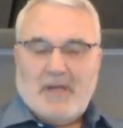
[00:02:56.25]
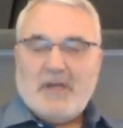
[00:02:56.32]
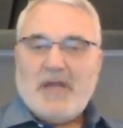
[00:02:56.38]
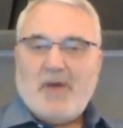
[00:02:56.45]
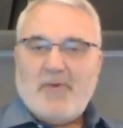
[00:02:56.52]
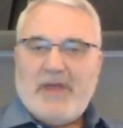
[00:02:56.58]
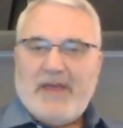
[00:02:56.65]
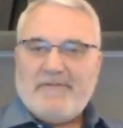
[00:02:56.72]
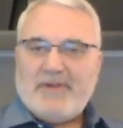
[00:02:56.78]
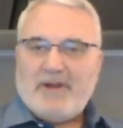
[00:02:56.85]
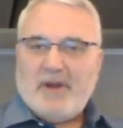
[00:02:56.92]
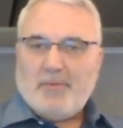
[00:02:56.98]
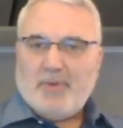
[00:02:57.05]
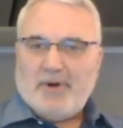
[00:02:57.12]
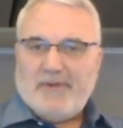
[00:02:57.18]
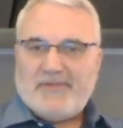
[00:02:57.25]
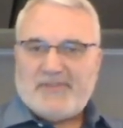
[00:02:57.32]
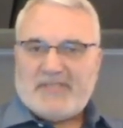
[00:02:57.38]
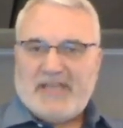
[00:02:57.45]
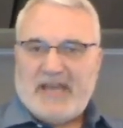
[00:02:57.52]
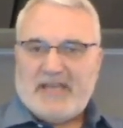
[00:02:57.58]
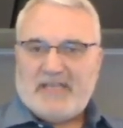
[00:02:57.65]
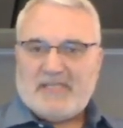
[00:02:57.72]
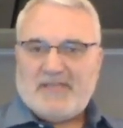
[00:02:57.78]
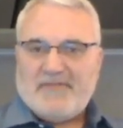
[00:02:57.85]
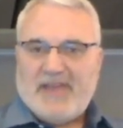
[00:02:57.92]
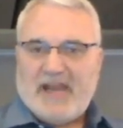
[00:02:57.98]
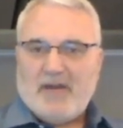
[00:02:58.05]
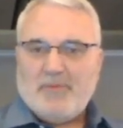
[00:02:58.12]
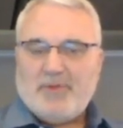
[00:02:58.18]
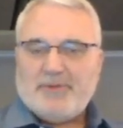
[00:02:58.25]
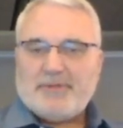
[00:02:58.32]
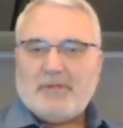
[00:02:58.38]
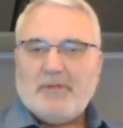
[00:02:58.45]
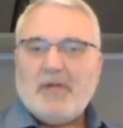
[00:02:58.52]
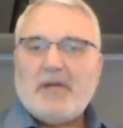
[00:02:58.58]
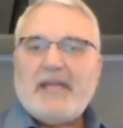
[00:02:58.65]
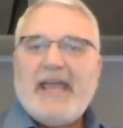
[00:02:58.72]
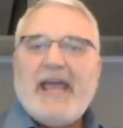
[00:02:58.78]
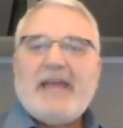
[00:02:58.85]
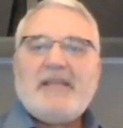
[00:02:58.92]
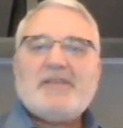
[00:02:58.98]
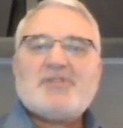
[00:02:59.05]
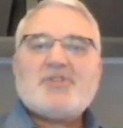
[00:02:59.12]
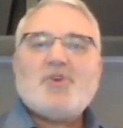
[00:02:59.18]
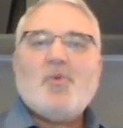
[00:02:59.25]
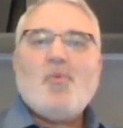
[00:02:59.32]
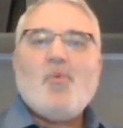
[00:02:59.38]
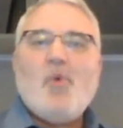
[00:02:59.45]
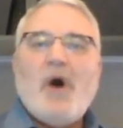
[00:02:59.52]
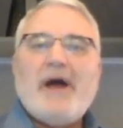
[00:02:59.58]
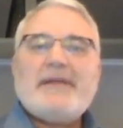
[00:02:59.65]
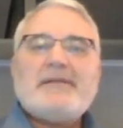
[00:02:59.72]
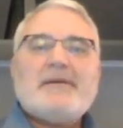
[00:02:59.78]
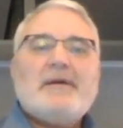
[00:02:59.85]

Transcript: Now, we have a number of studies available to look at as to what